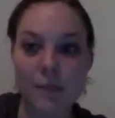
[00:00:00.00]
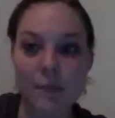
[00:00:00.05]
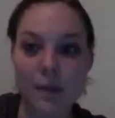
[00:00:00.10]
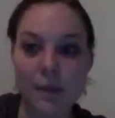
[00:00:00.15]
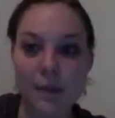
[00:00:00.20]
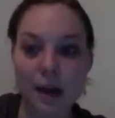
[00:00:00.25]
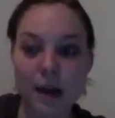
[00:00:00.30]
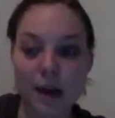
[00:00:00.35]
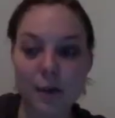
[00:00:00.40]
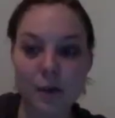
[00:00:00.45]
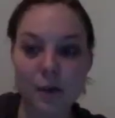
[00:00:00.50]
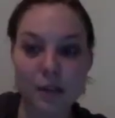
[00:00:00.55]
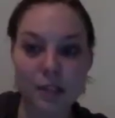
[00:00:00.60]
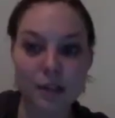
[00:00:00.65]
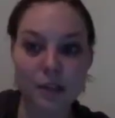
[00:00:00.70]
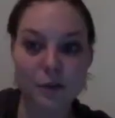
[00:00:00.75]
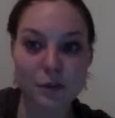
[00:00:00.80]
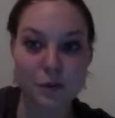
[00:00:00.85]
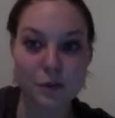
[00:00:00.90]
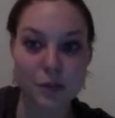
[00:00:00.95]
I've worked in
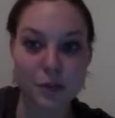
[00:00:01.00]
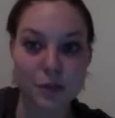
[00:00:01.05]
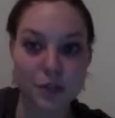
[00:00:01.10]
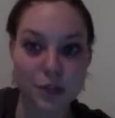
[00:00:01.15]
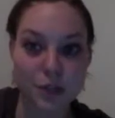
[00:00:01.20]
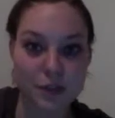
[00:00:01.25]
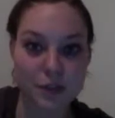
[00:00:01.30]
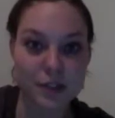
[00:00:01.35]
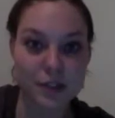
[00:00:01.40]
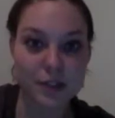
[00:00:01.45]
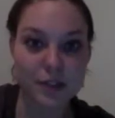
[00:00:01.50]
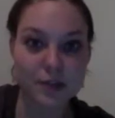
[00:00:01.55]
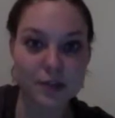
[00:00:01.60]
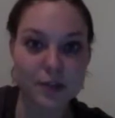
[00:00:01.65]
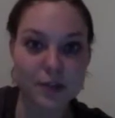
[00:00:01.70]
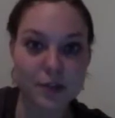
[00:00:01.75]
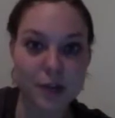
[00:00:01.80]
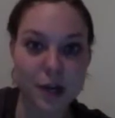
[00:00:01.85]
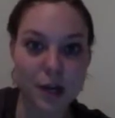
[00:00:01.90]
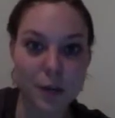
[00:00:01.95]
food service
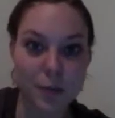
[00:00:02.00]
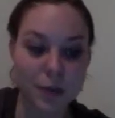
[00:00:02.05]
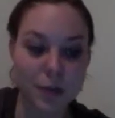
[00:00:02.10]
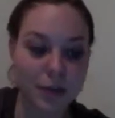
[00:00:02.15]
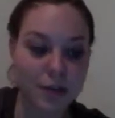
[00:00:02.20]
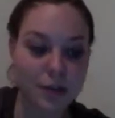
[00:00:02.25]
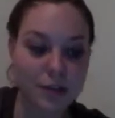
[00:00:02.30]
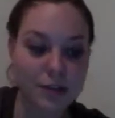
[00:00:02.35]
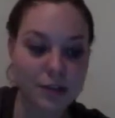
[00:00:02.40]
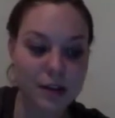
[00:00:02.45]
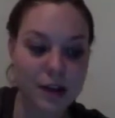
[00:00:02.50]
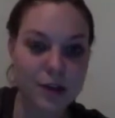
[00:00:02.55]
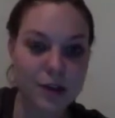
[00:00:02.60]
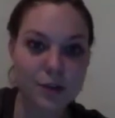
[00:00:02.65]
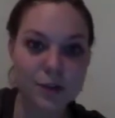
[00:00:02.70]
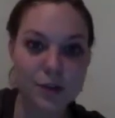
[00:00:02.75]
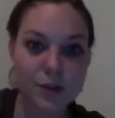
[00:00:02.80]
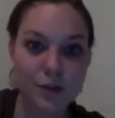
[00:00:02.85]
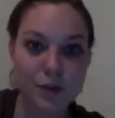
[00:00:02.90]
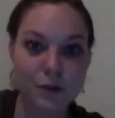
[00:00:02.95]
for a couple years now,
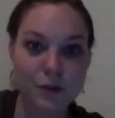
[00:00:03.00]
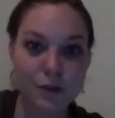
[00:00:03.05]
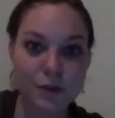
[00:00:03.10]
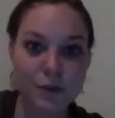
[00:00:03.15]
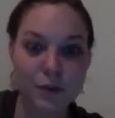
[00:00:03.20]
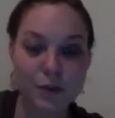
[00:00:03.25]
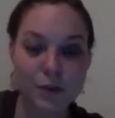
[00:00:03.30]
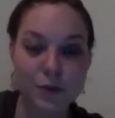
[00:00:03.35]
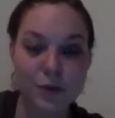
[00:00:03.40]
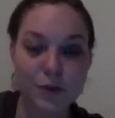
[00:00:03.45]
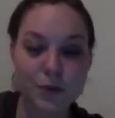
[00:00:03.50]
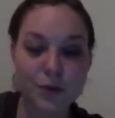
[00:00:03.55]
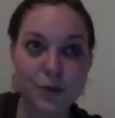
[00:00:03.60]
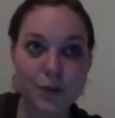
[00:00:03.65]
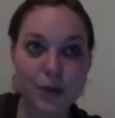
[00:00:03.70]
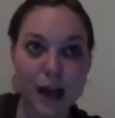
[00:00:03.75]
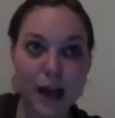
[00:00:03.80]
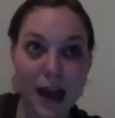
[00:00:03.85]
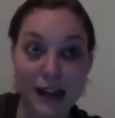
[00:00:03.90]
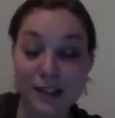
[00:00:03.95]
so
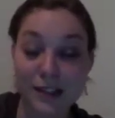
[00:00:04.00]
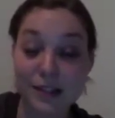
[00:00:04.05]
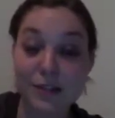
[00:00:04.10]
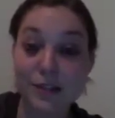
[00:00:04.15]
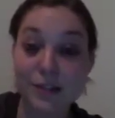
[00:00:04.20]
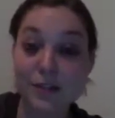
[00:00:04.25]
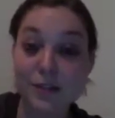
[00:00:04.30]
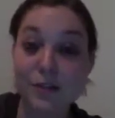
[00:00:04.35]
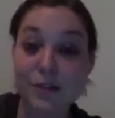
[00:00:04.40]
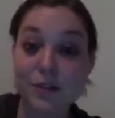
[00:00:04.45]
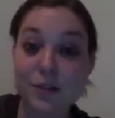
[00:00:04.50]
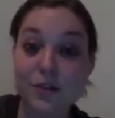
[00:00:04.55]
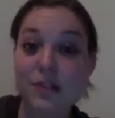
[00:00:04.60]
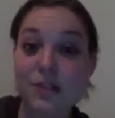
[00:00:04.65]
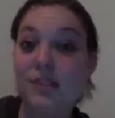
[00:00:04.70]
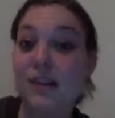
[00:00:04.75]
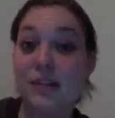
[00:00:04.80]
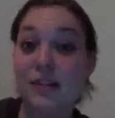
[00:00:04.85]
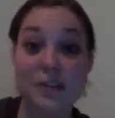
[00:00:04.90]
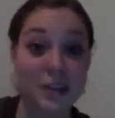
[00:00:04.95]
access to food is
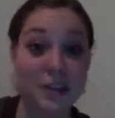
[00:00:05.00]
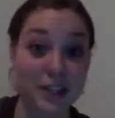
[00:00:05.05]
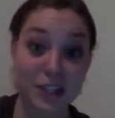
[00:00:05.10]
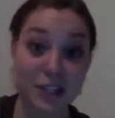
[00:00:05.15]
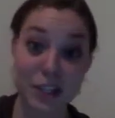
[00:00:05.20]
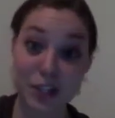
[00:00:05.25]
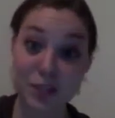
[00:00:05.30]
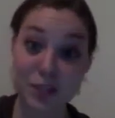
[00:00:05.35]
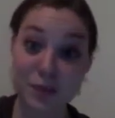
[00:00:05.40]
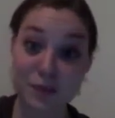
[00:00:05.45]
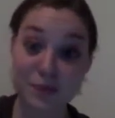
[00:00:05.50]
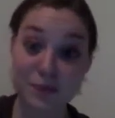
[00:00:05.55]
never an issue,